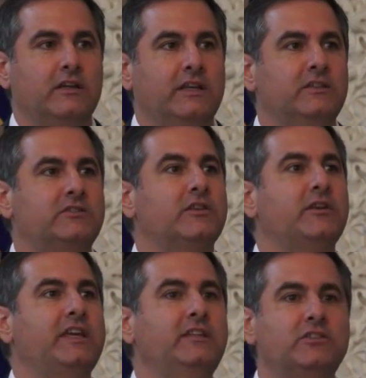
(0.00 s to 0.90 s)
is
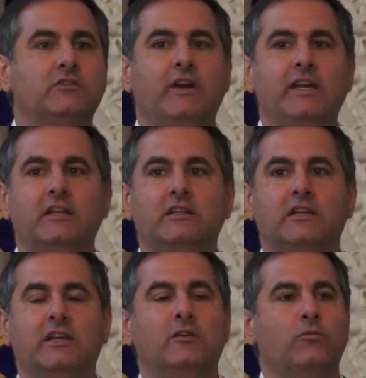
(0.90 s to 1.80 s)

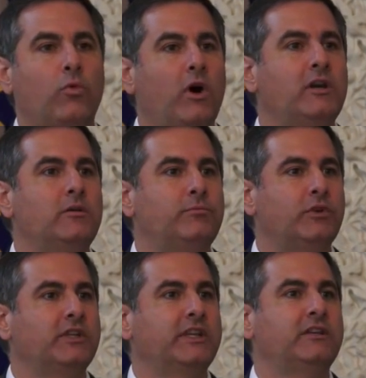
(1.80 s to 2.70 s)
integrated in one
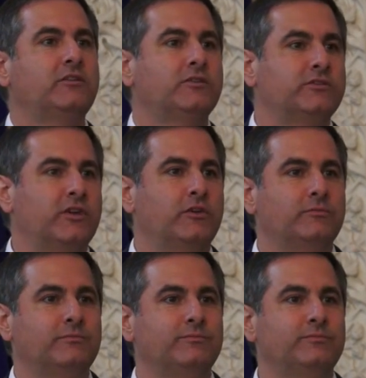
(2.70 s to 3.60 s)
political
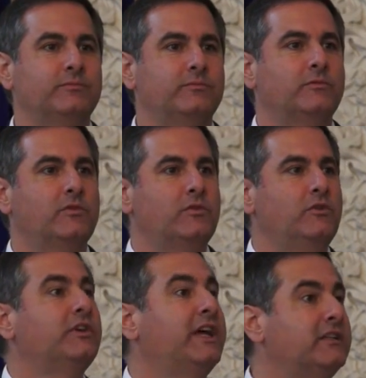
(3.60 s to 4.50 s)
zone, the
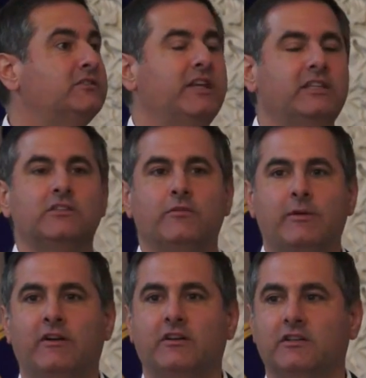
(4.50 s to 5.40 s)
United States of
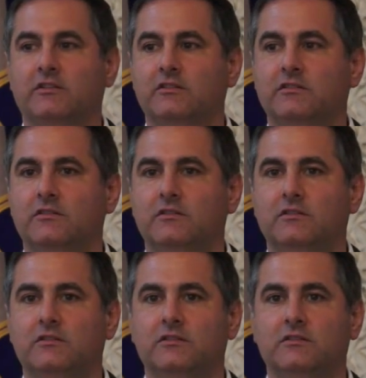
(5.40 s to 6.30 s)
America.
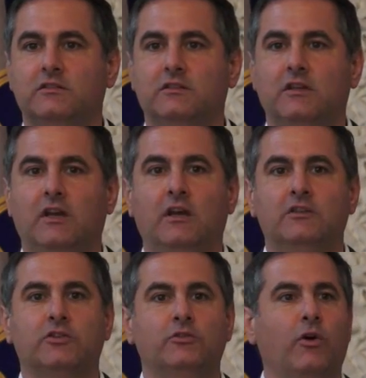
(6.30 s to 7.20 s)

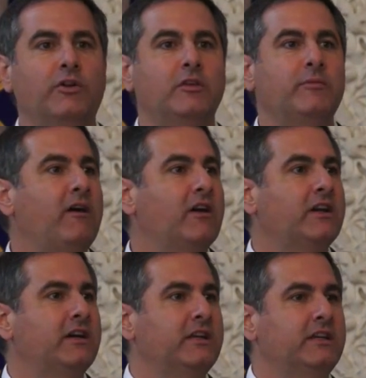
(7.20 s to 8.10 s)
So North
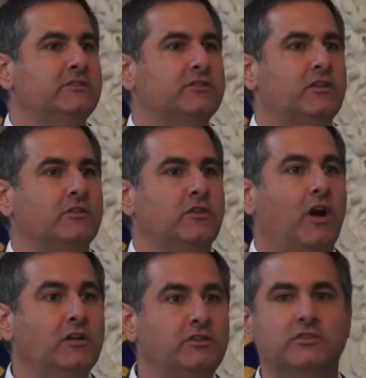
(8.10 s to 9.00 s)
America is the
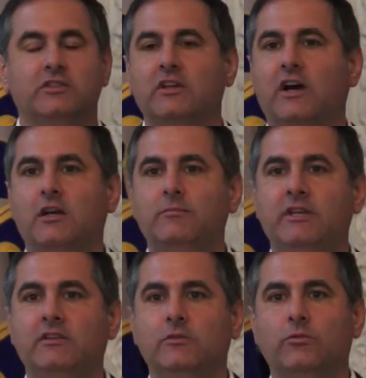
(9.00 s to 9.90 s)
largest
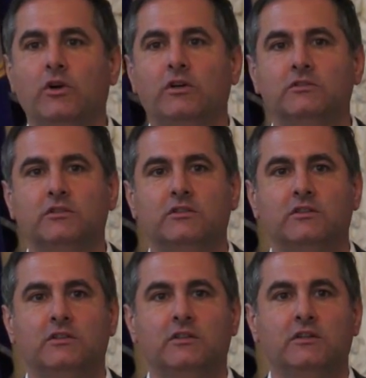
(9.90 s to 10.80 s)
economy in the world.
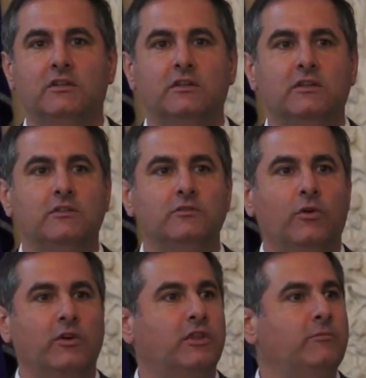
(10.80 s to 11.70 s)

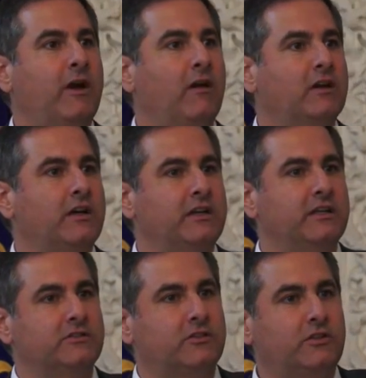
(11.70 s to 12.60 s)
North America
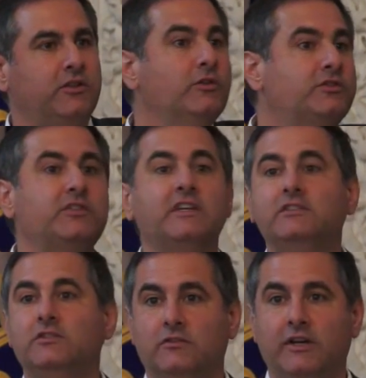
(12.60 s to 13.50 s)
is closely
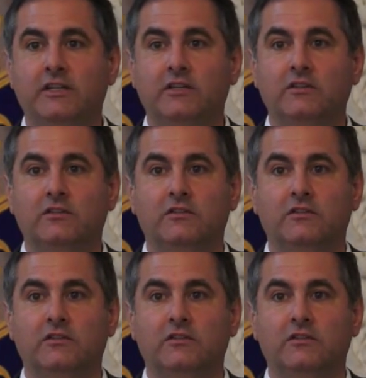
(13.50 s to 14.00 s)
integrated,